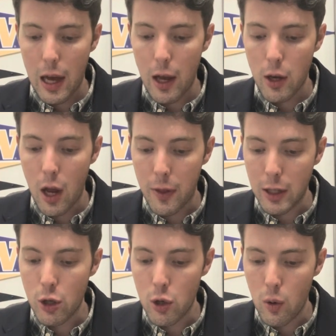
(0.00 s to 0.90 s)
nothing
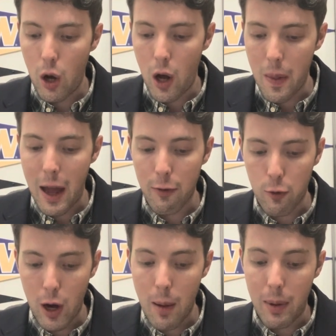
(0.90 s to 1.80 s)
new on that
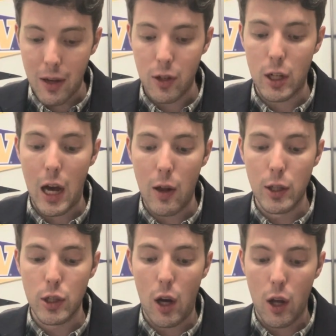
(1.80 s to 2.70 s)
front. Boston
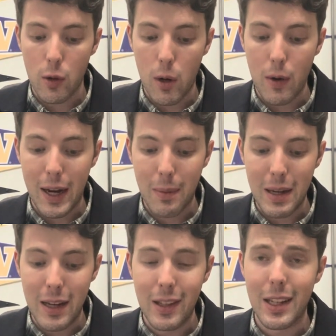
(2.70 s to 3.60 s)
College on the road, not going to be easy.